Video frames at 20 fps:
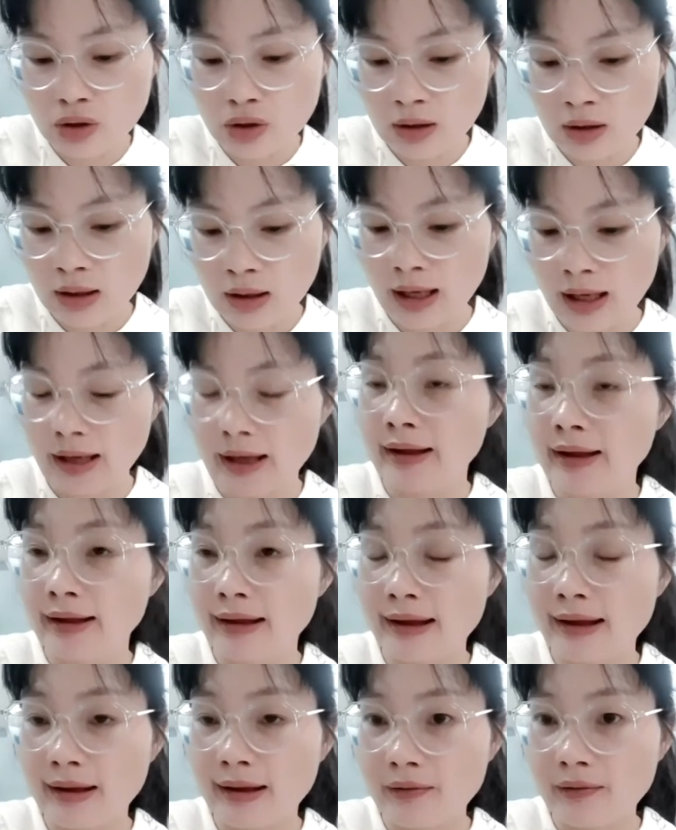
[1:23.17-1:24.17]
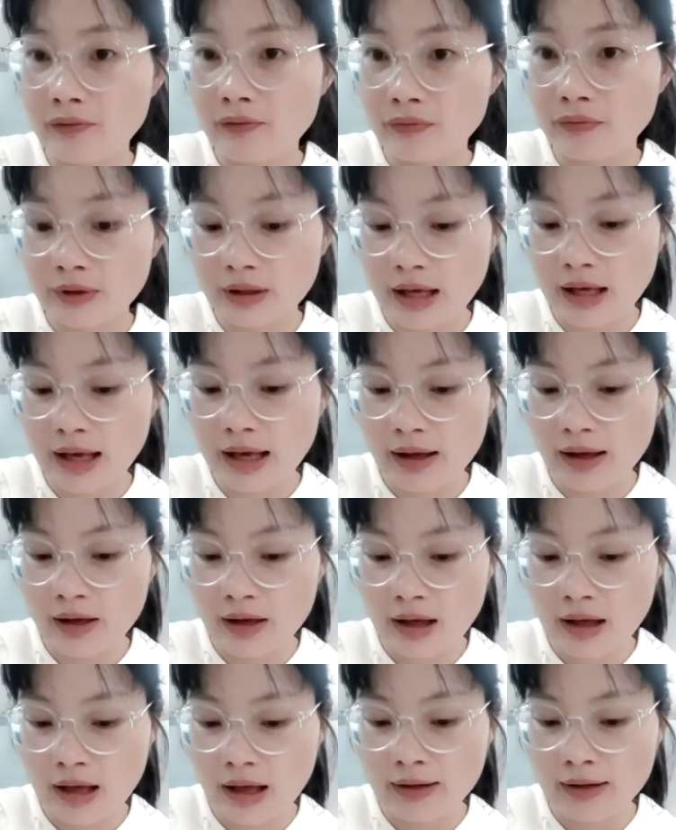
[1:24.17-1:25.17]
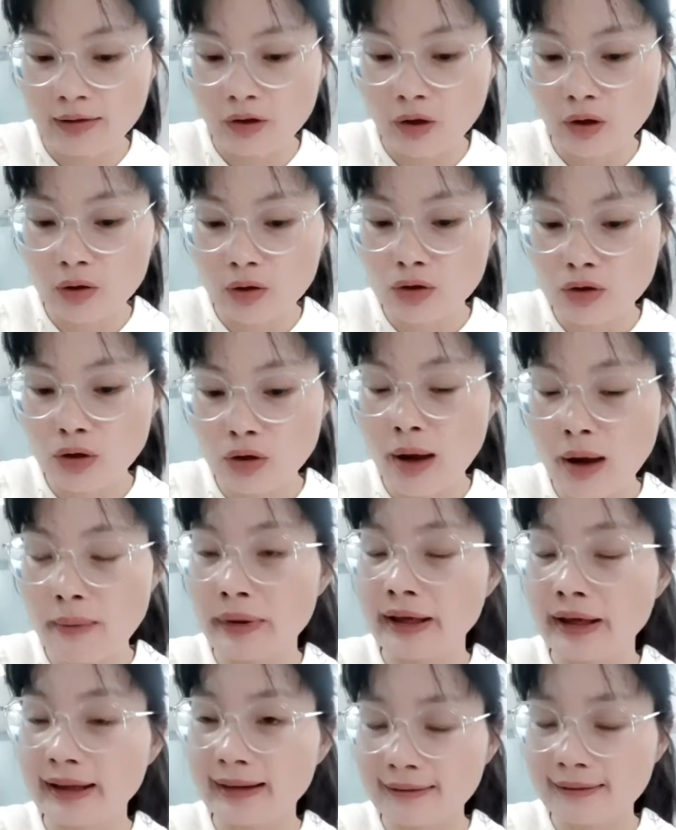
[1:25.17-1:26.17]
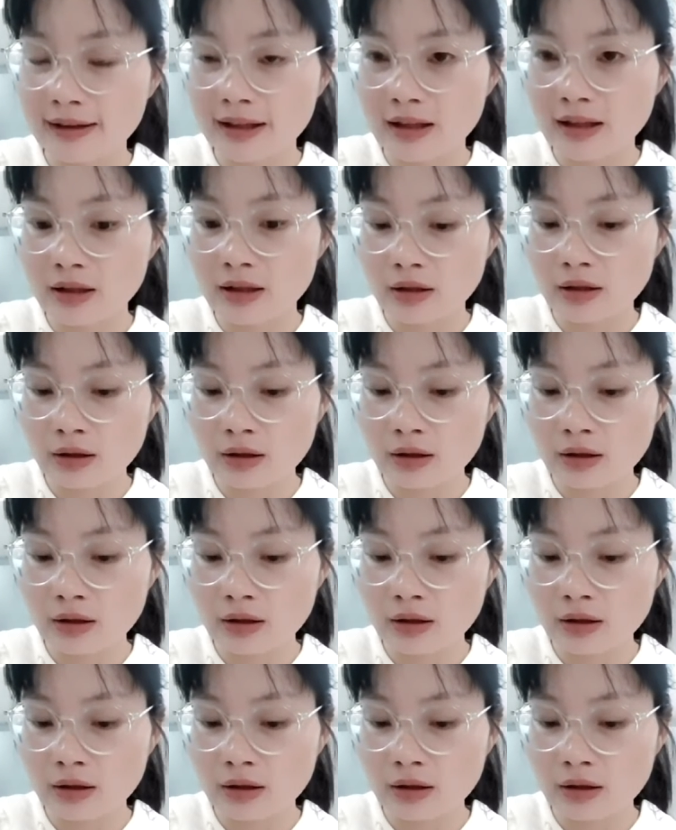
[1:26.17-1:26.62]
Yeah, and also have India, and also have